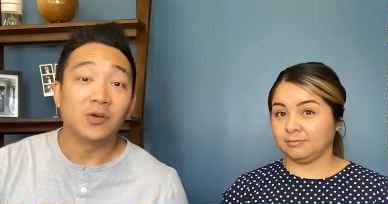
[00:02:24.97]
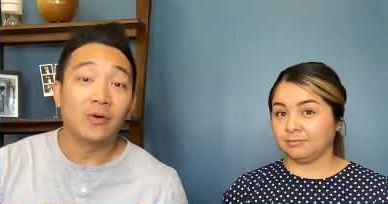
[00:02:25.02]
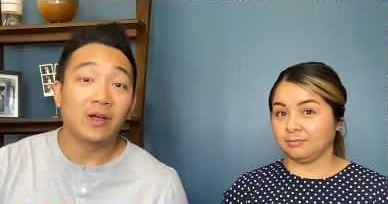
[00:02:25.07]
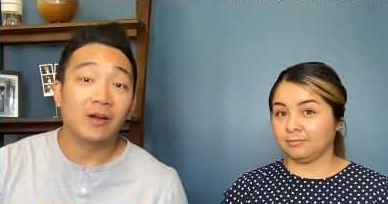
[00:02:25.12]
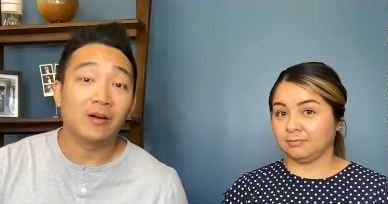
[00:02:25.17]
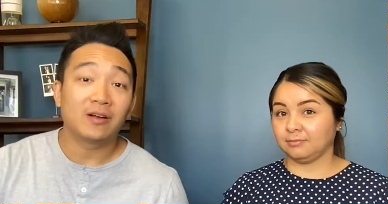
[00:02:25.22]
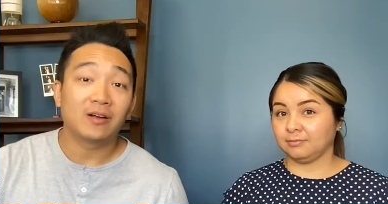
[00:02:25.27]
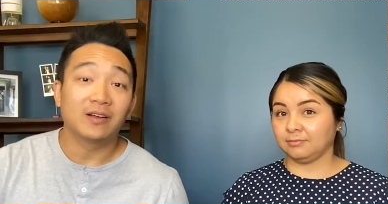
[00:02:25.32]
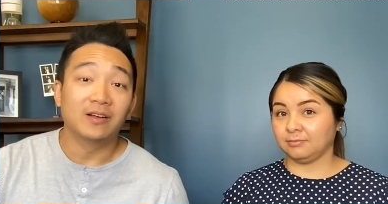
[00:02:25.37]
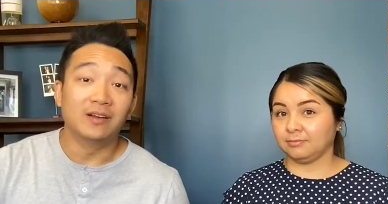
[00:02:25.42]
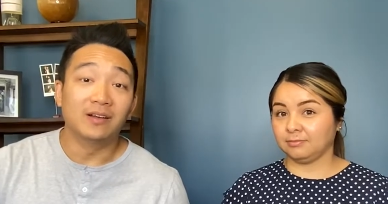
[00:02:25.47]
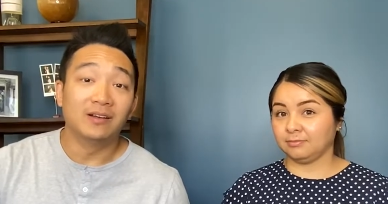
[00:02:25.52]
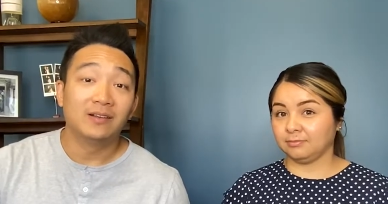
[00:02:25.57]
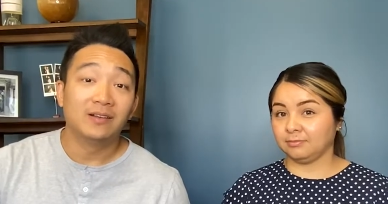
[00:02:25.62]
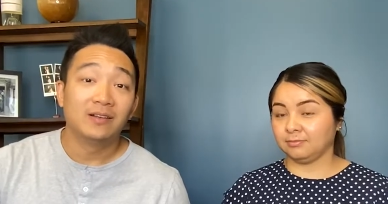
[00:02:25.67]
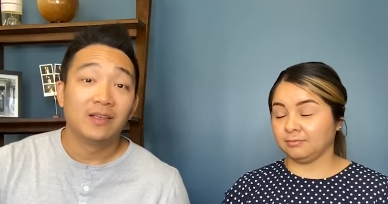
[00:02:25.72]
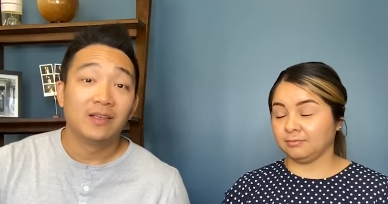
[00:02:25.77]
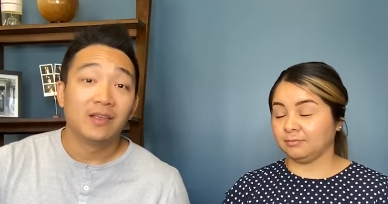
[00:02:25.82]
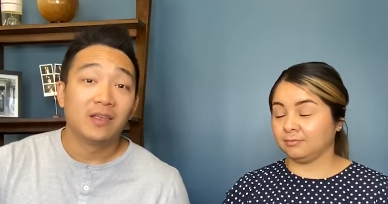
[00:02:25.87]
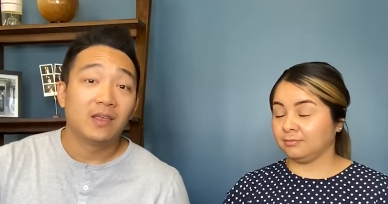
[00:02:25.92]
Speaker 1: Erica,
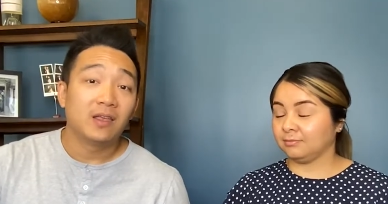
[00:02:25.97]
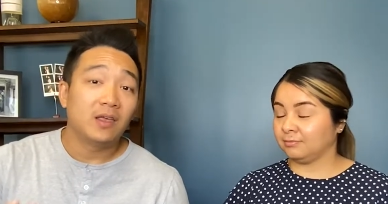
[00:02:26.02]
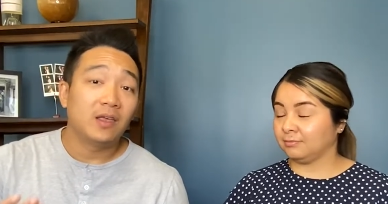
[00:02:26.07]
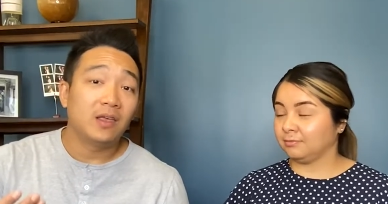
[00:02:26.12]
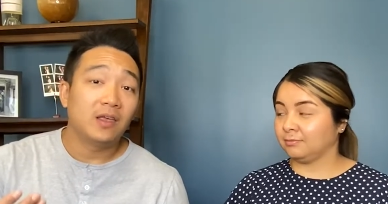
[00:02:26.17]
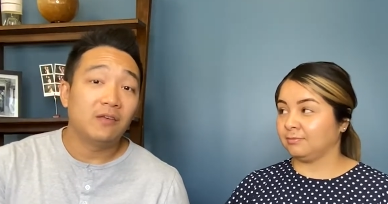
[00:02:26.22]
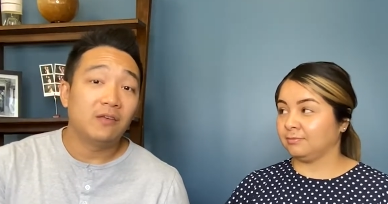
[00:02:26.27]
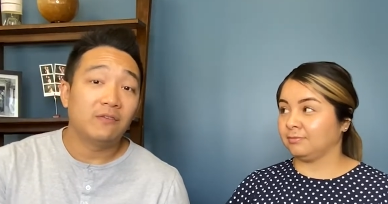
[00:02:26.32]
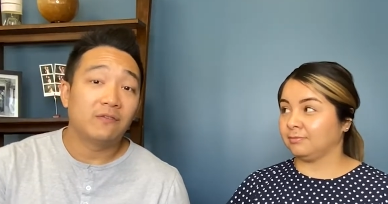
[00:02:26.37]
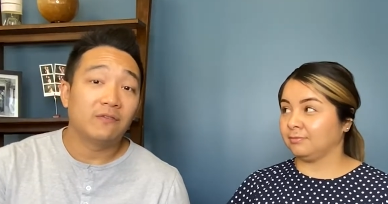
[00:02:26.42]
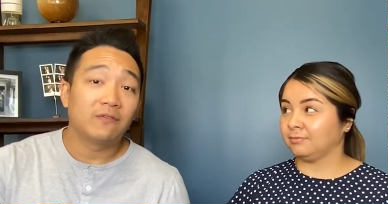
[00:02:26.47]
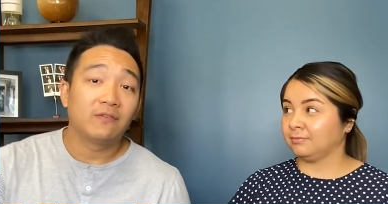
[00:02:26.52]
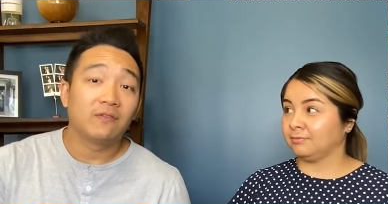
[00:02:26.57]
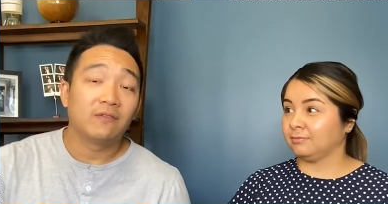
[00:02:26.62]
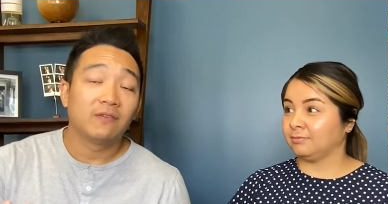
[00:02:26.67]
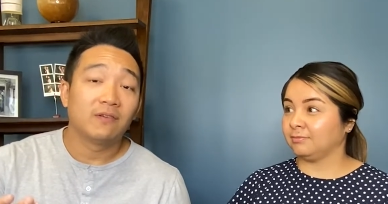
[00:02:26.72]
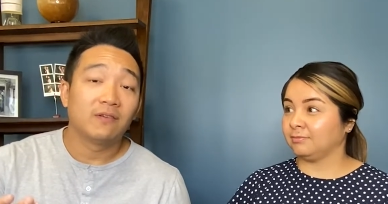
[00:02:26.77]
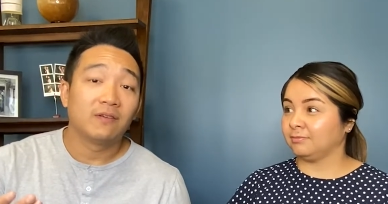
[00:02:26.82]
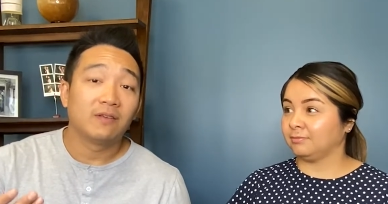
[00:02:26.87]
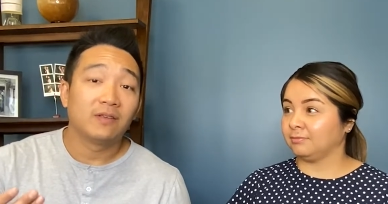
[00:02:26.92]
if
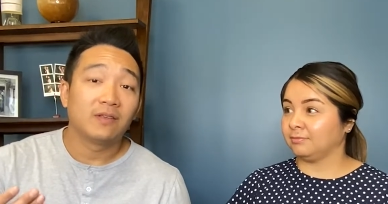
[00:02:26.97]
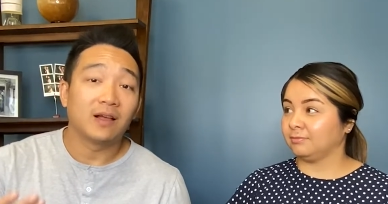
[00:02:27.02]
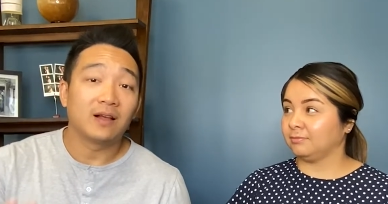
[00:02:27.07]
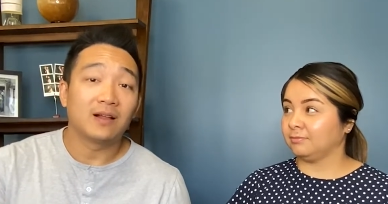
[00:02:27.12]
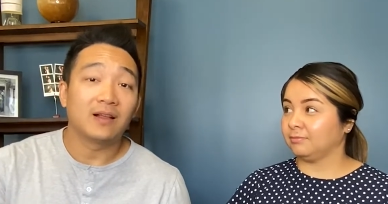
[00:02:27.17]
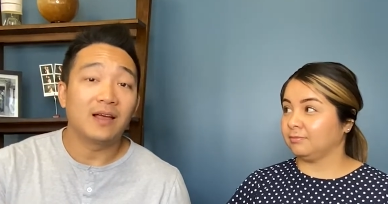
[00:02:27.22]
the